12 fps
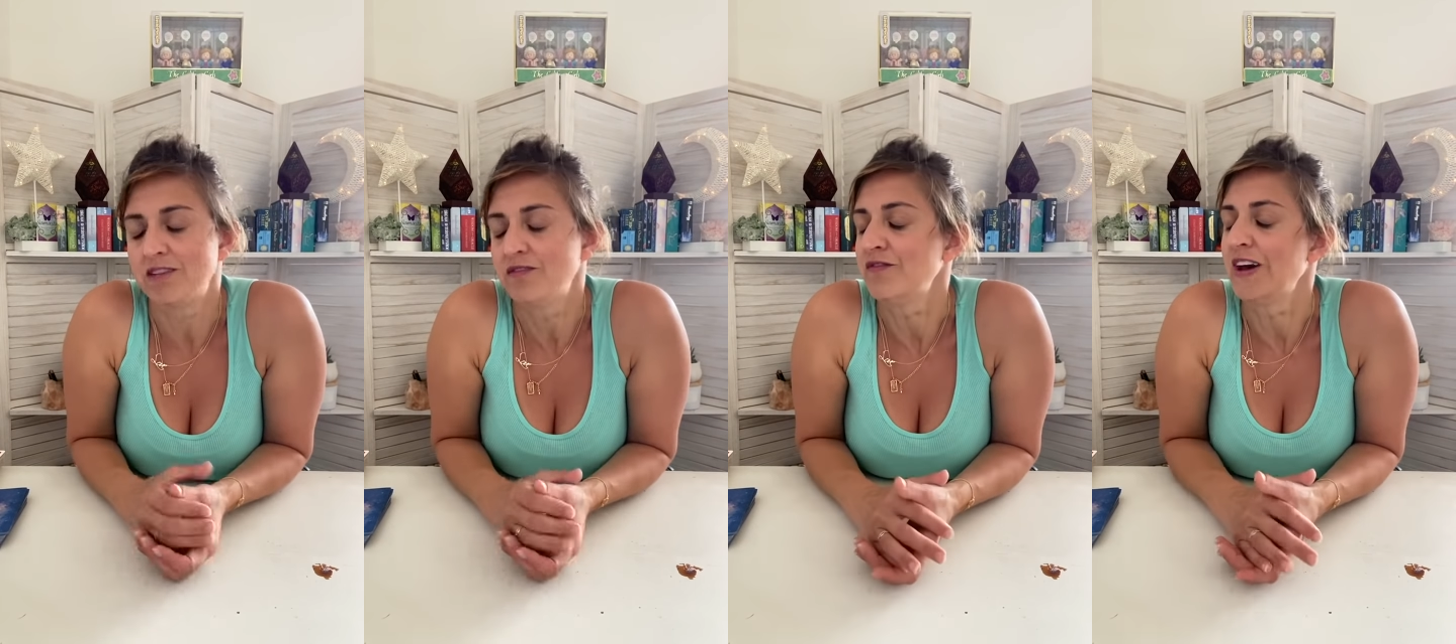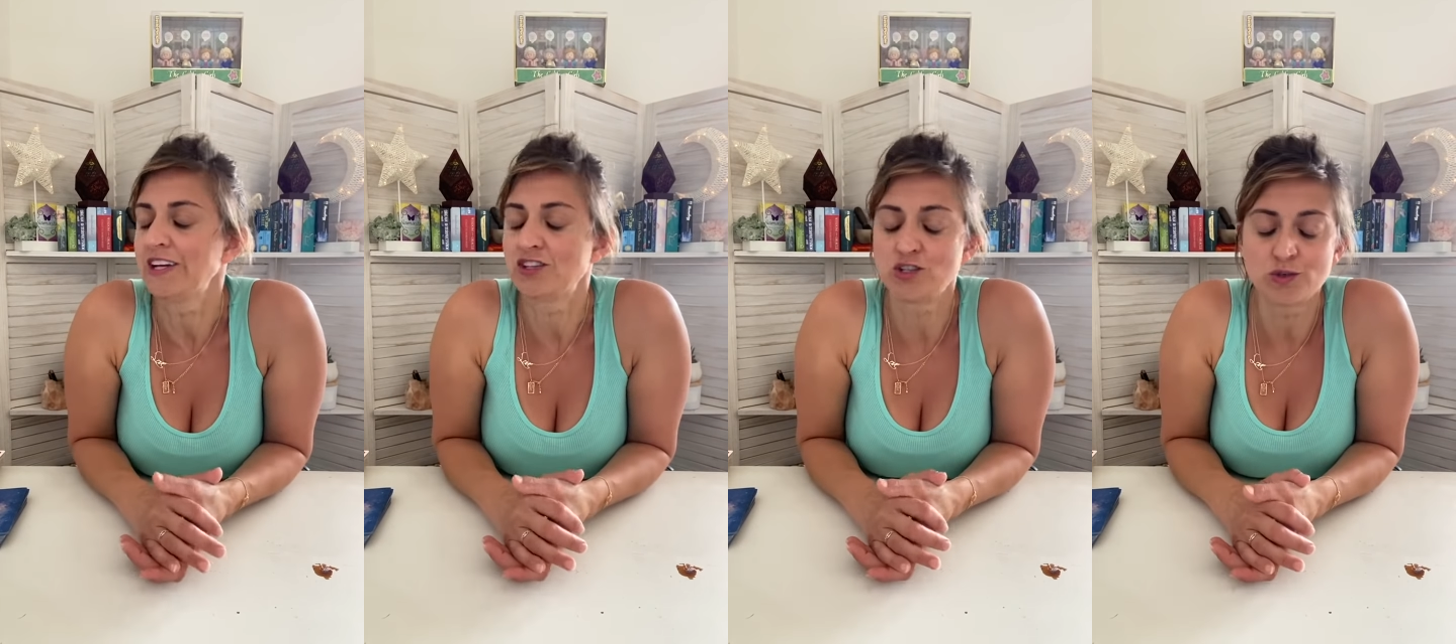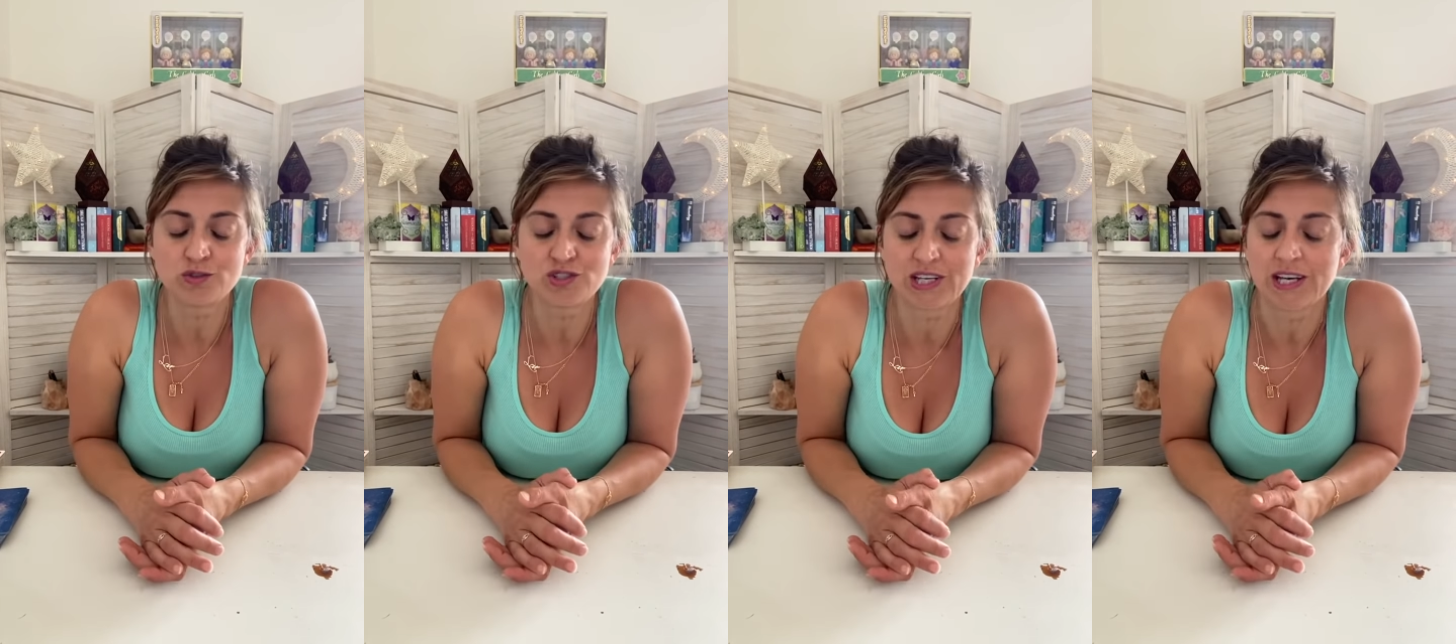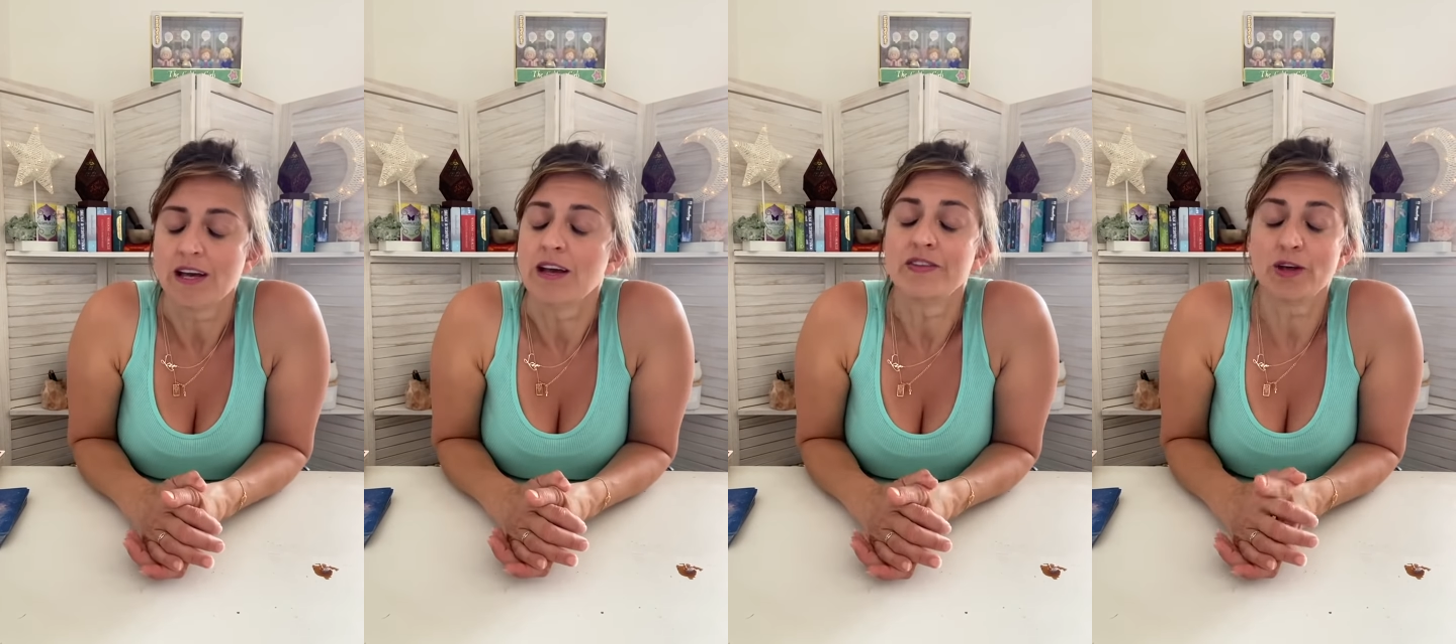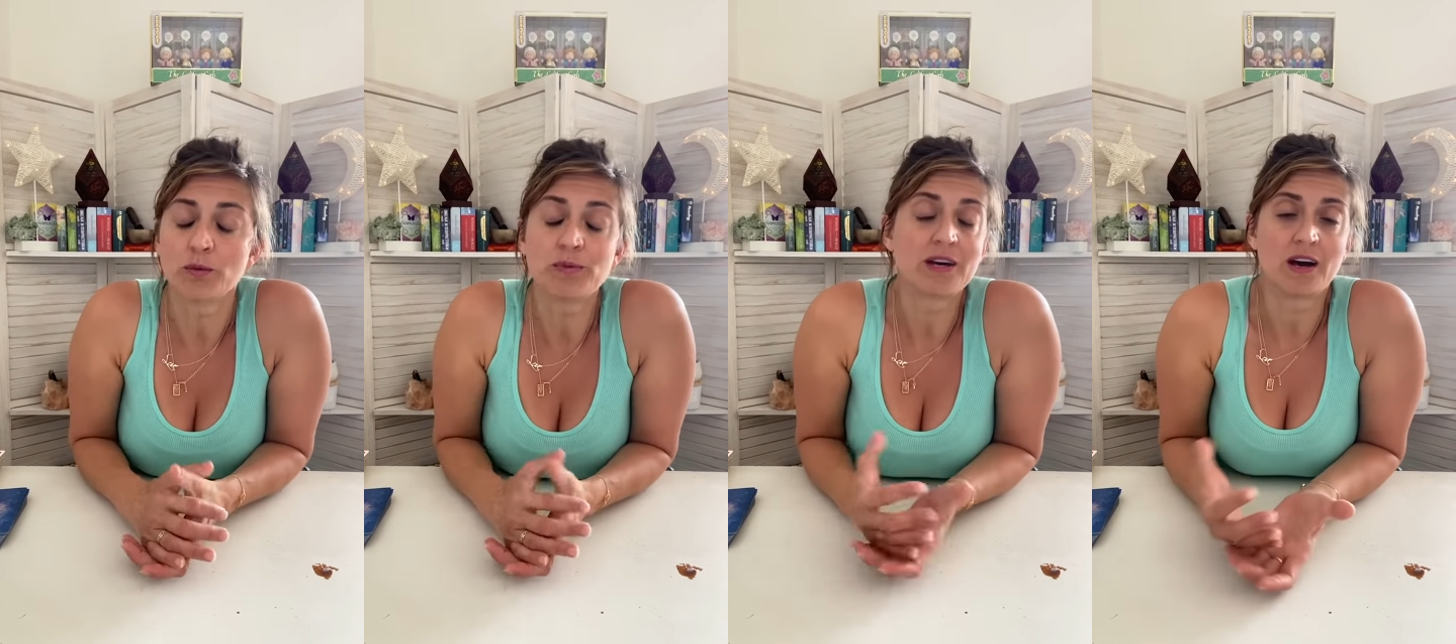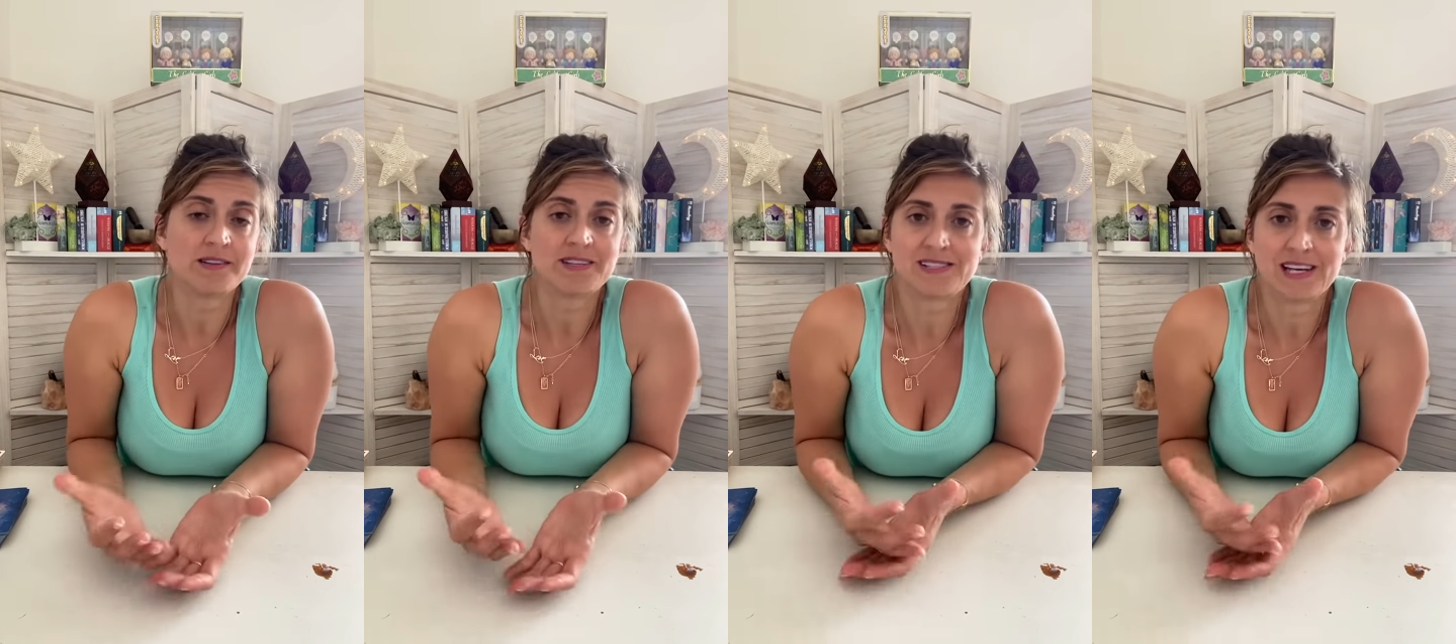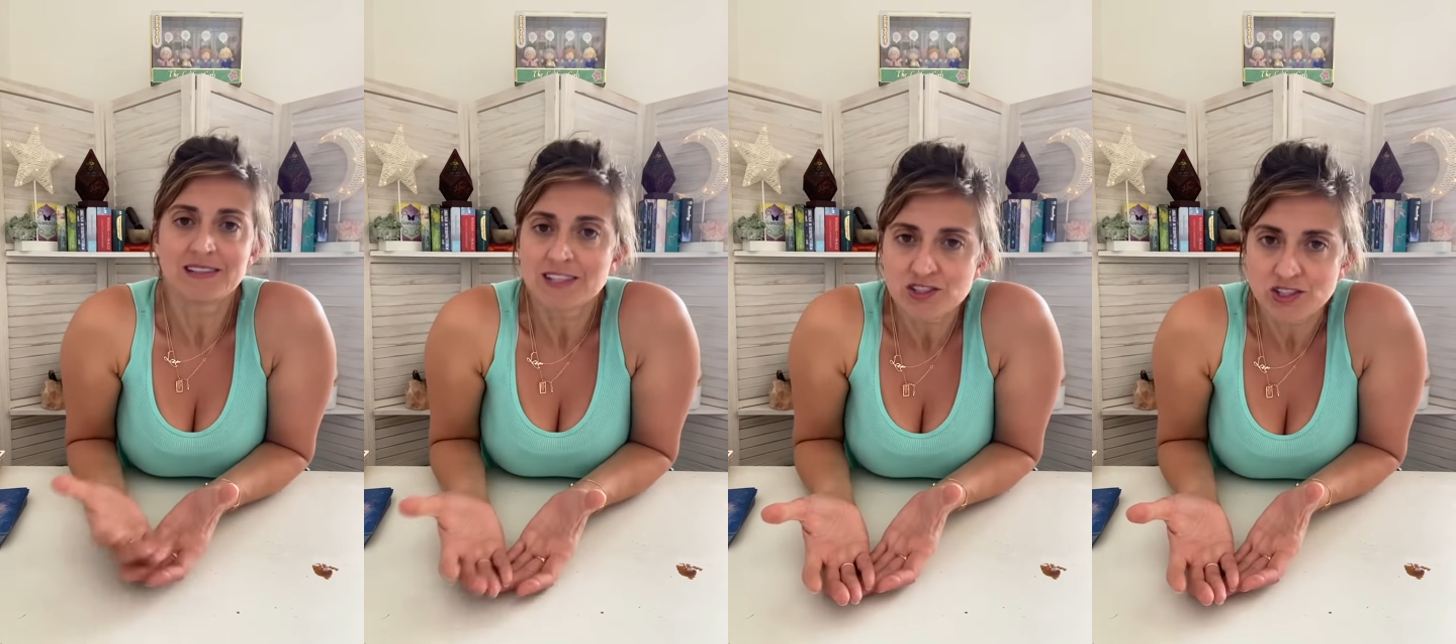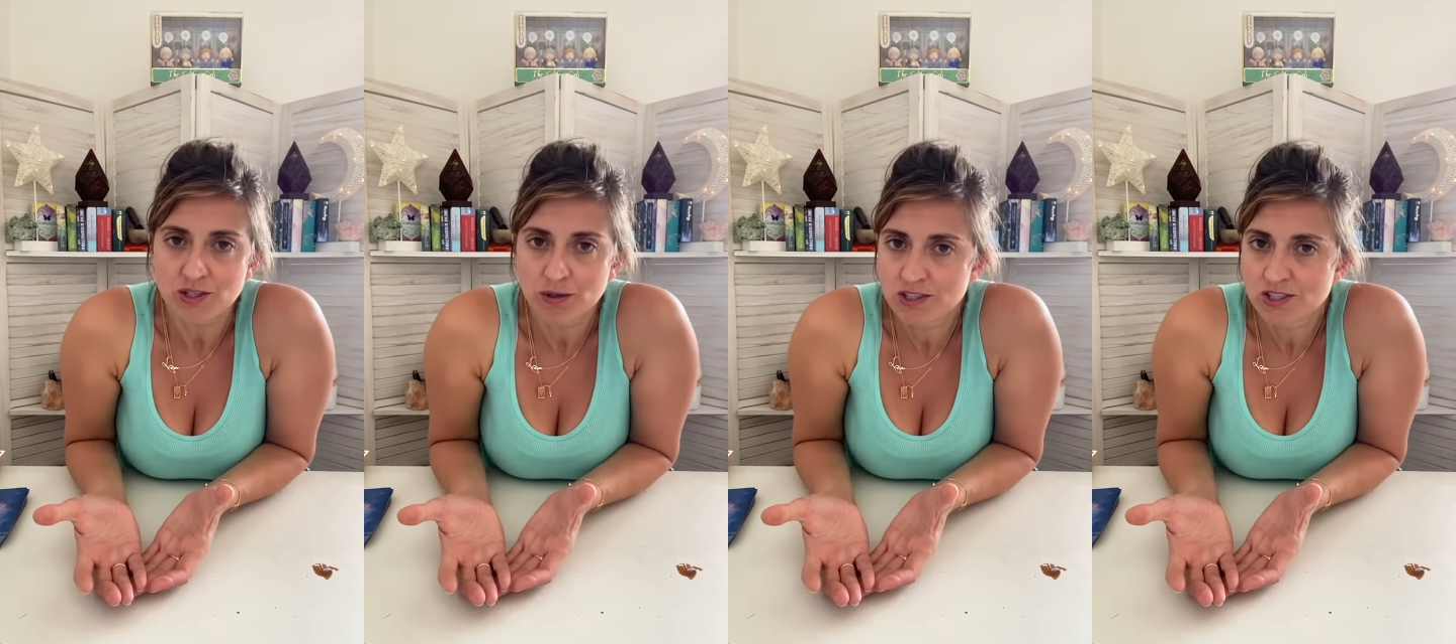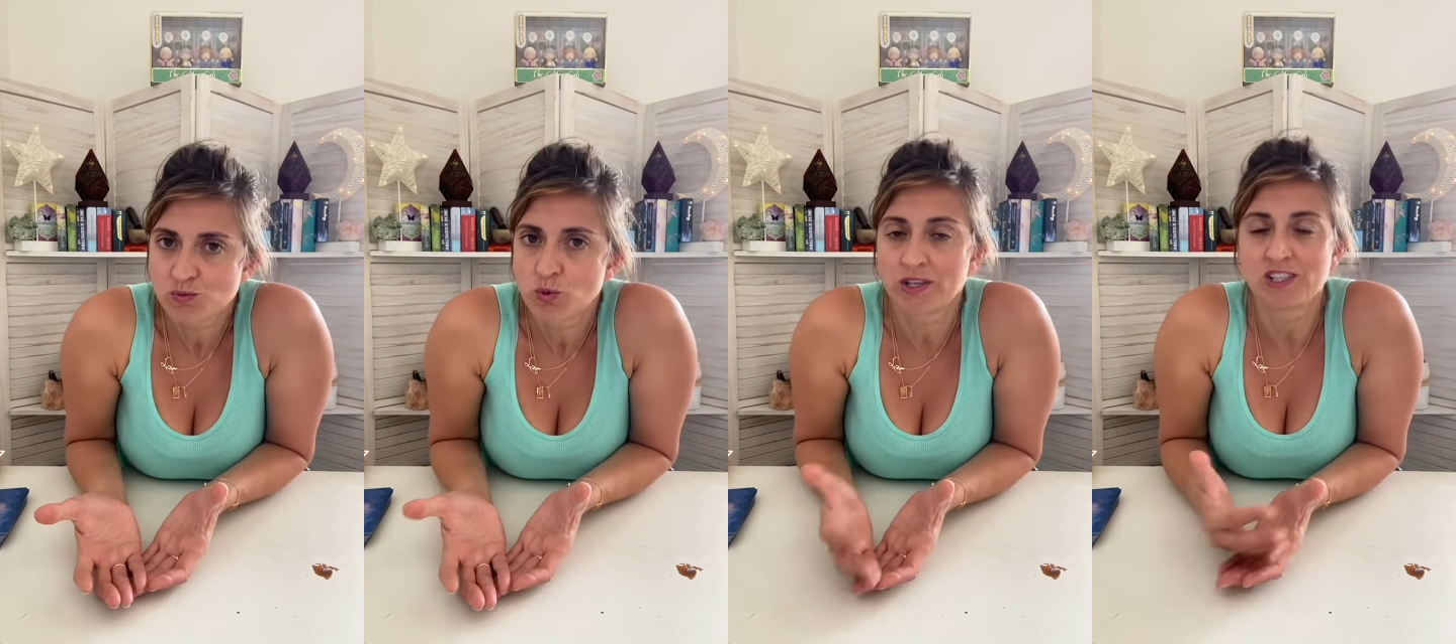In fact, usually they'll be condescending to you at this point,